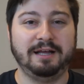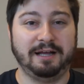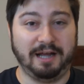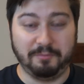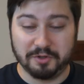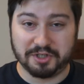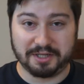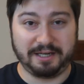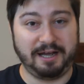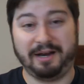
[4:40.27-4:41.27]
I will
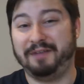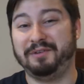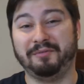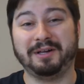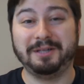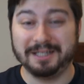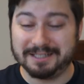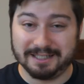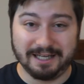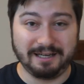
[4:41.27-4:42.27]
check that out. Haven't even
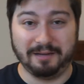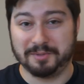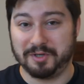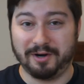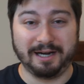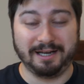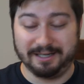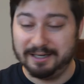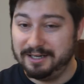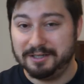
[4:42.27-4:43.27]
clicked it yet. I'm sorry. I got
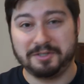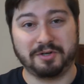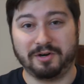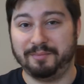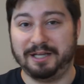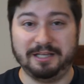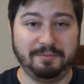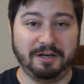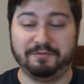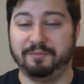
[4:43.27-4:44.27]
to start on my
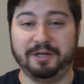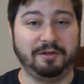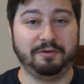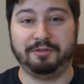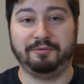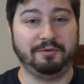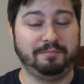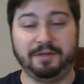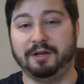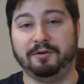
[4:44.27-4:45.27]
email for me to go through,
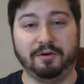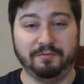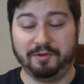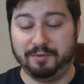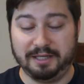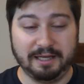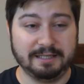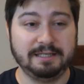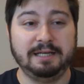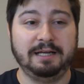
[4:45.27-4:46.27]
over the weekend.